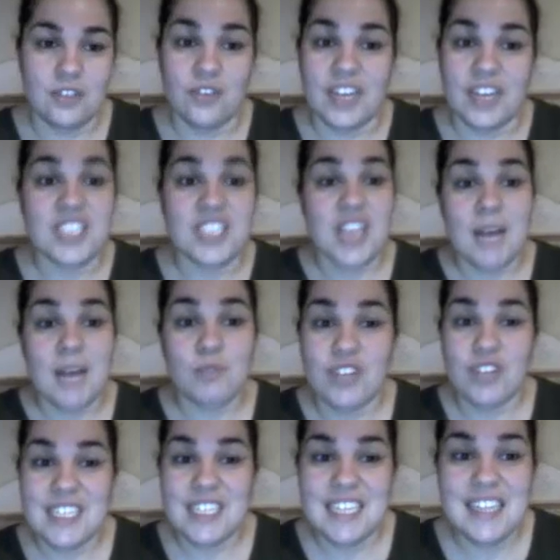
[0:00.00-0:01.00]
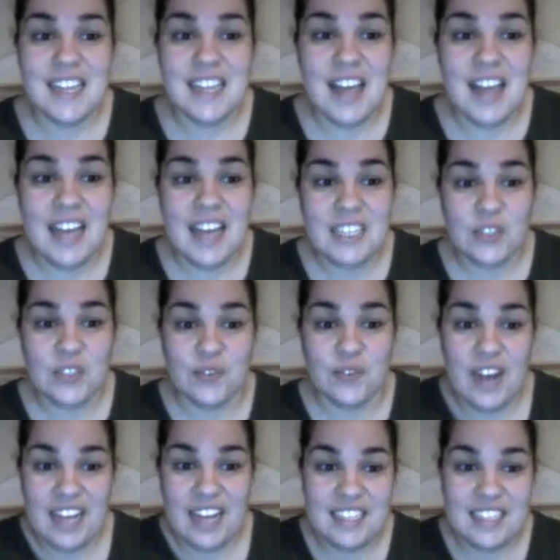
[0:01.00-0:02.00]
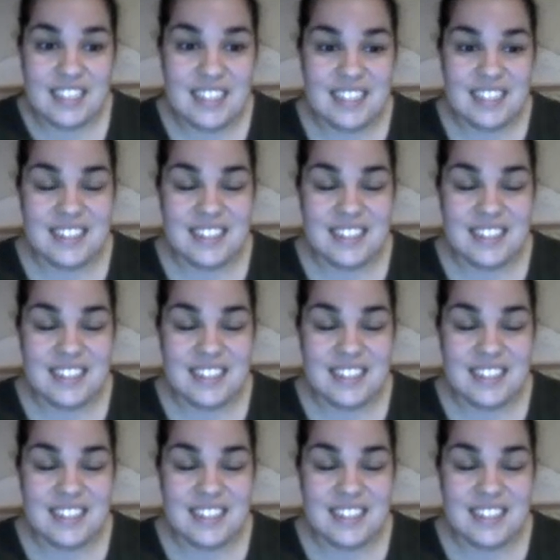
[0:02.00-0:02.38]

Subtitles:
Great job tracing the lines, friends.